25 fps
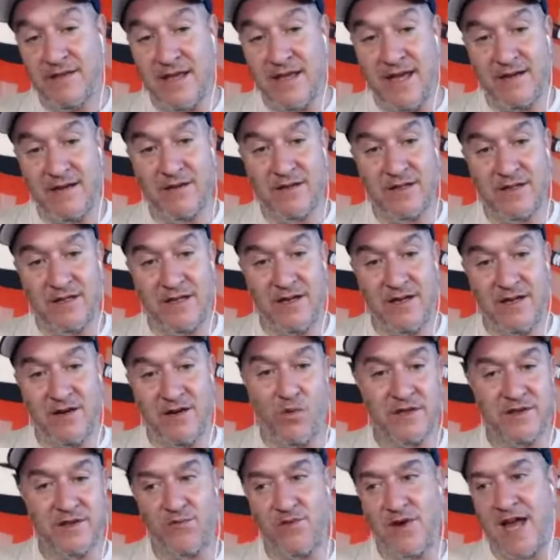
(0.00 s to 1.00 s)
that
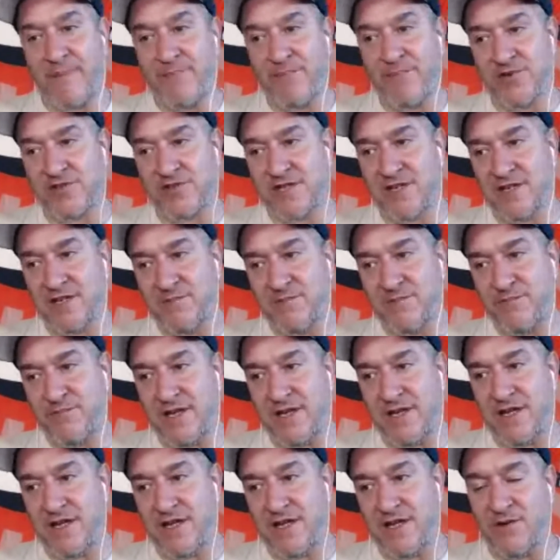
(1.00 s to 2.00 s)
you know what the wrapper's
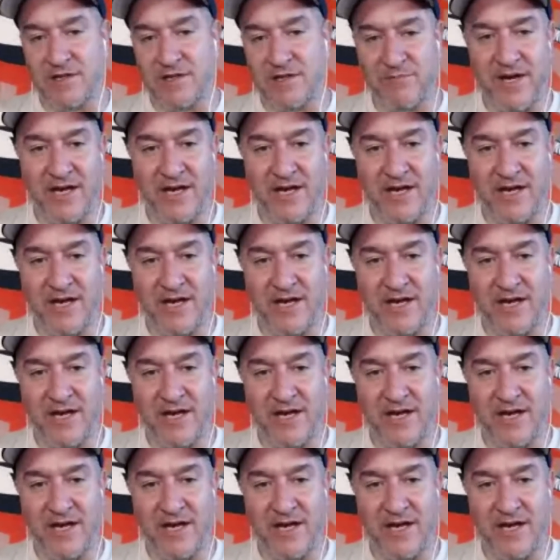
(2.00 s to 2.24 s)
going to be,